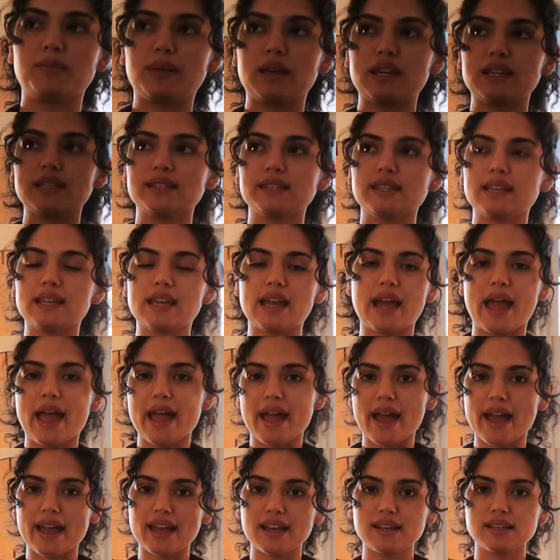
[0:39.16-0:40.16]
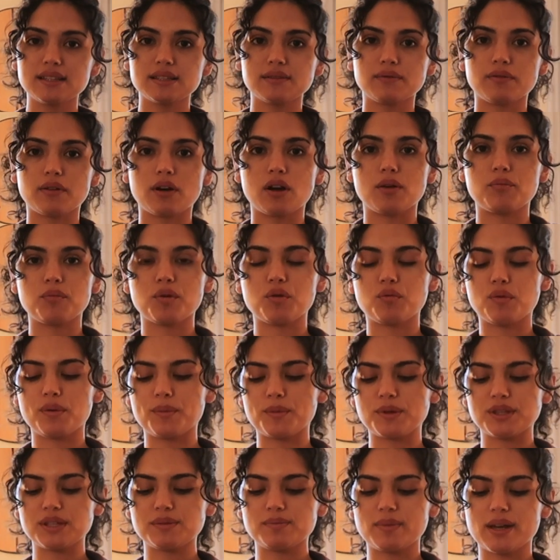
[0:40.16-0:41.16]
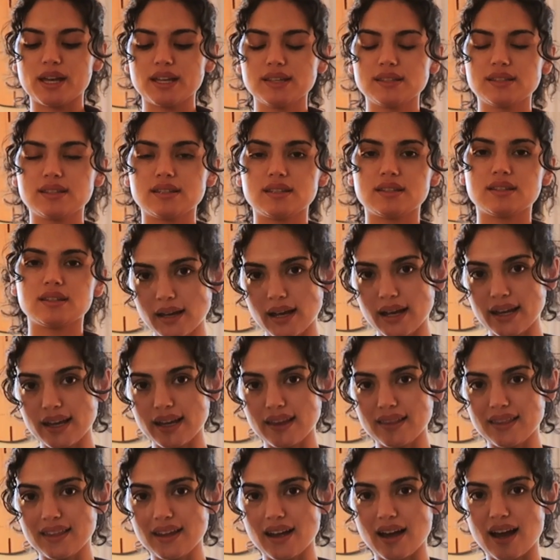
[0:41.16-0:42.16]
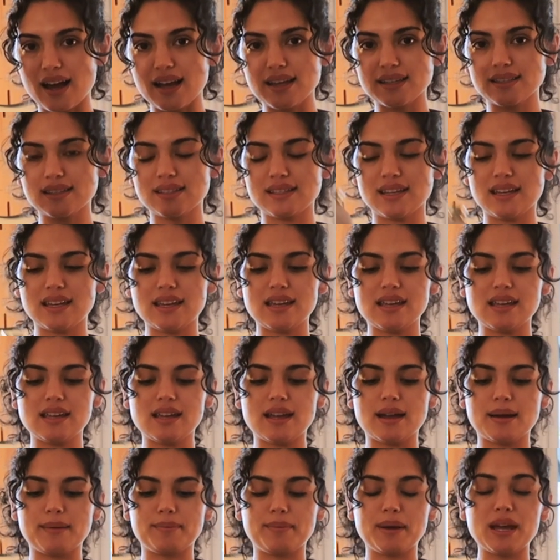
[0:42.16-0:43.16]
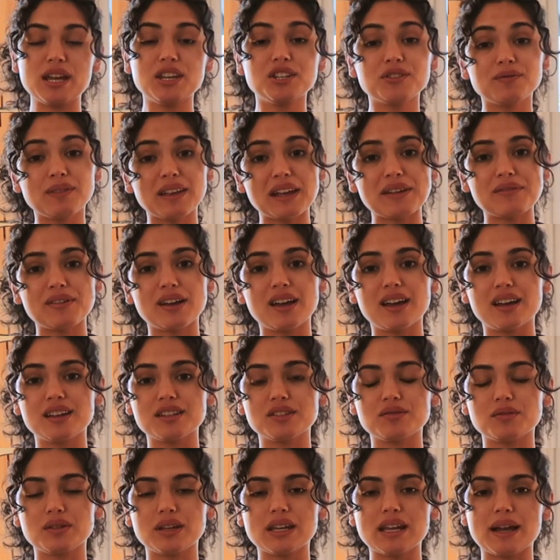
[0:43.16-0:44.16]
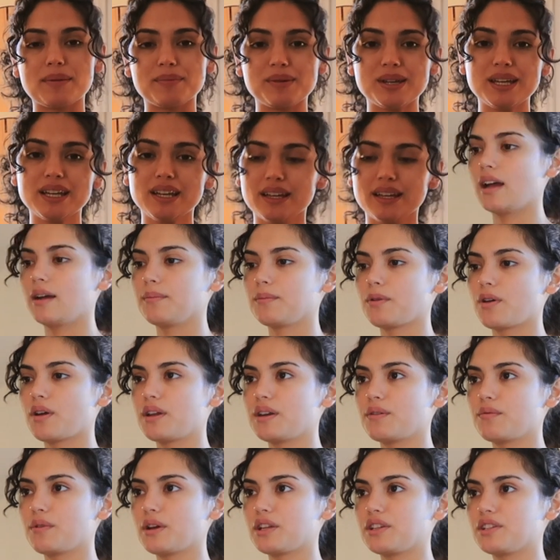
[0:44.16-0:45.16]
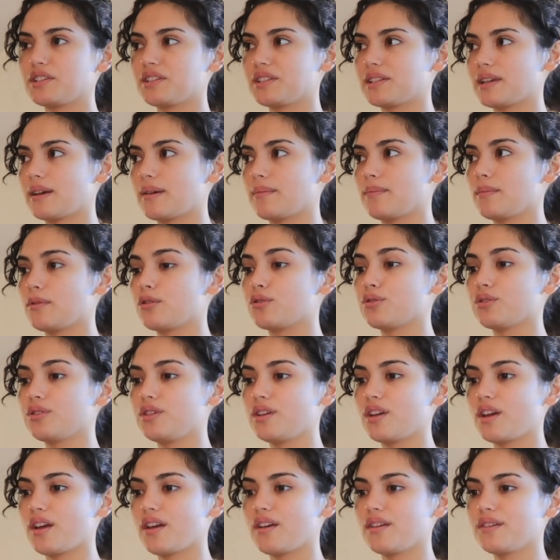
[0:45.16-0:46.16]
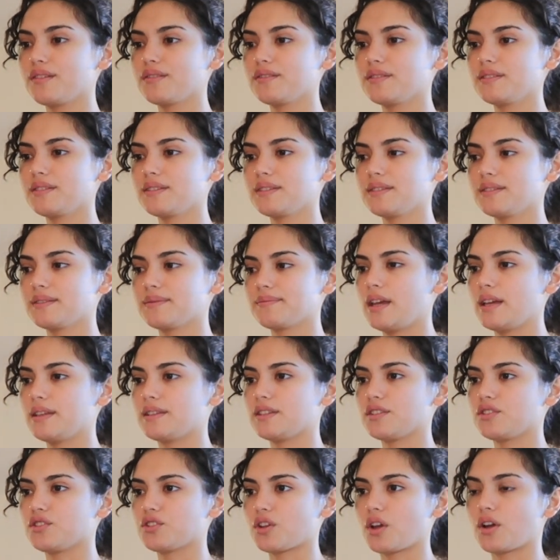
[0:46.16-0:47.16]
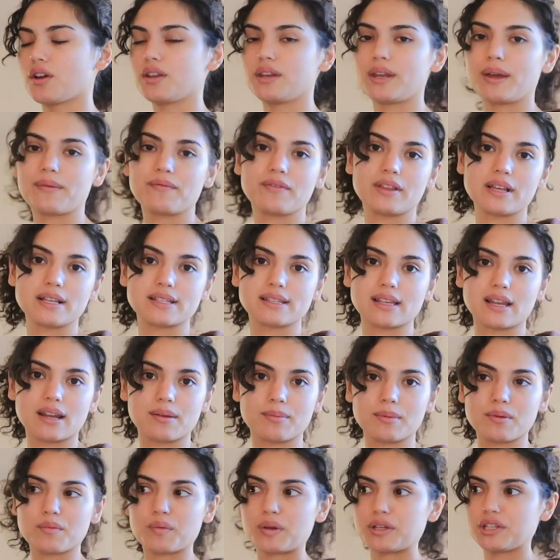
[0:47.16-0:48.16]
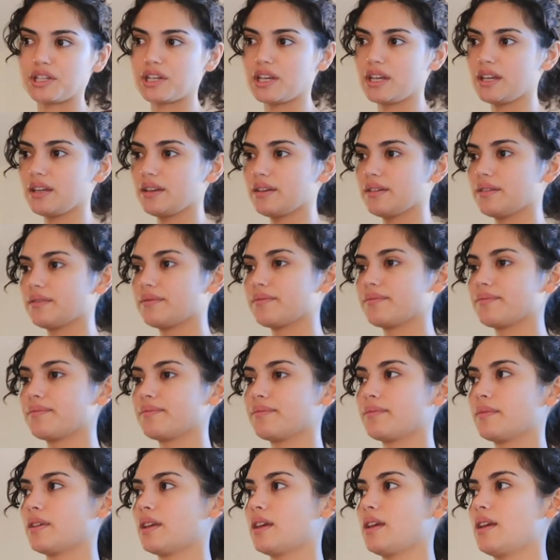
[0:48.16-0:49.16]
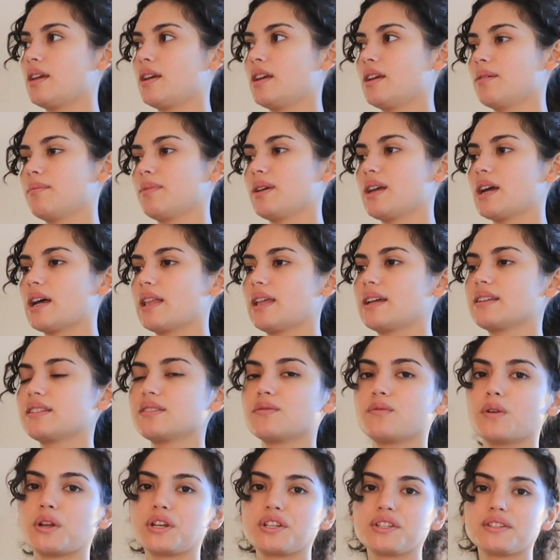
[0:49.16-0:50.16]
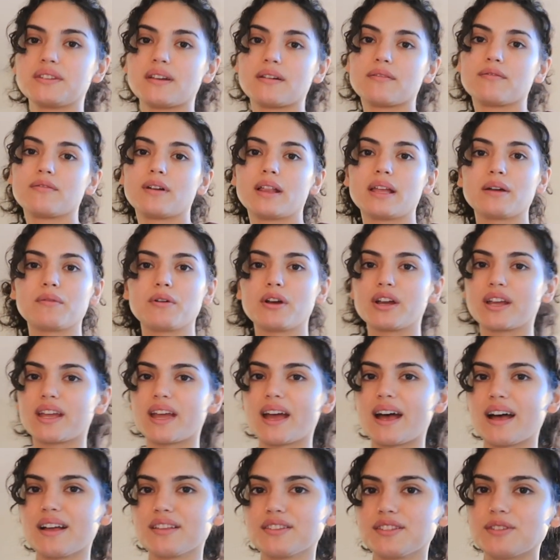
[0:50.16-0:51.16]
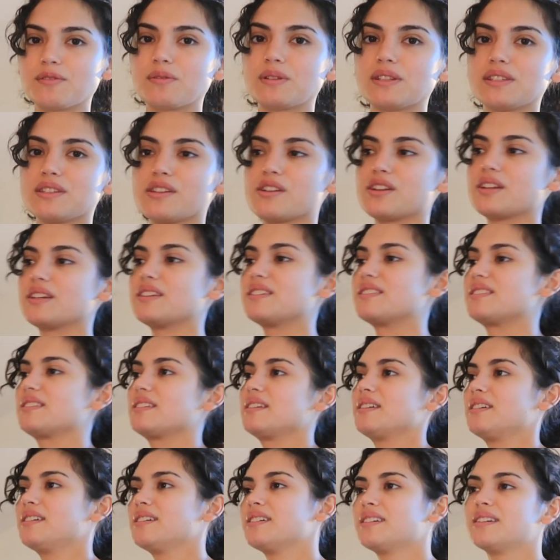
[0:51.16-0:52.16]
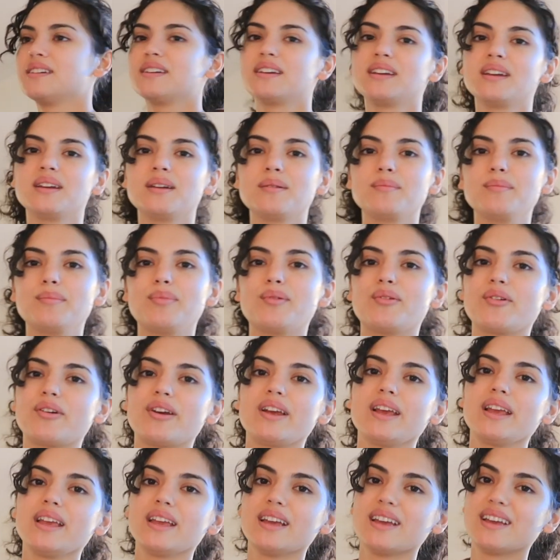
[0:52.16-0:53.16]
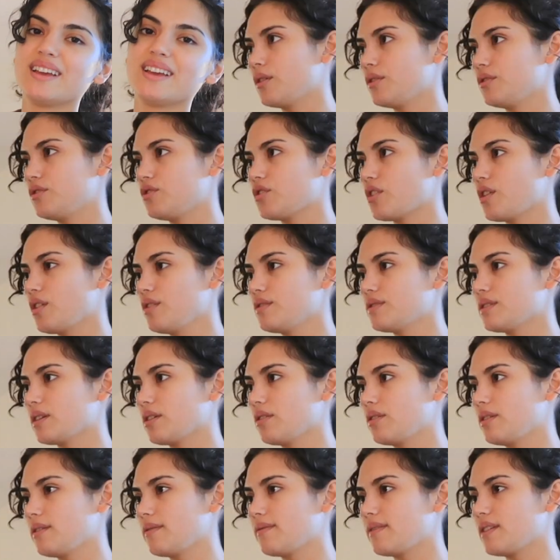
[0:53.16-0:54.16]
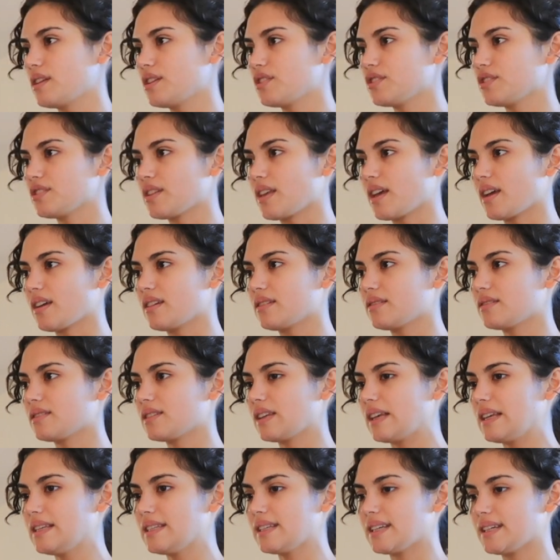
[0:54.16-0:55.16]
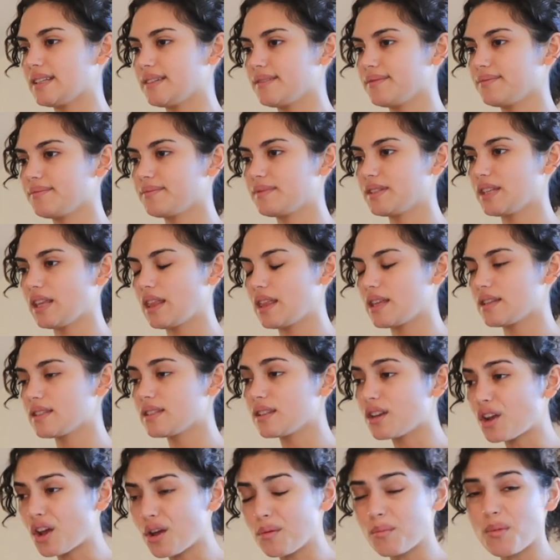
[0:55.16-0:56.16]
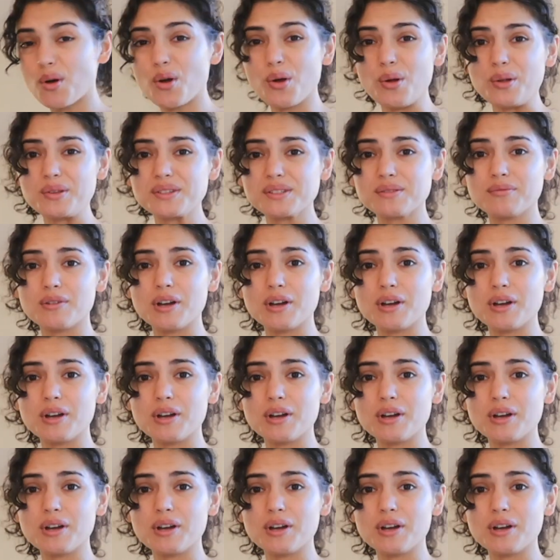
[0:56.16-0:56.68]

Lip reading: BCAAs from Women's Best. I get the iced tea peach flavor. It's really yummy. I'm going to watch some Good Girls. It's a show on Netflix that I've been watching. But yeah, I like to watch stuff while I work out so it's not as boring. Oh, jokes, I already finished that season, so there's no more to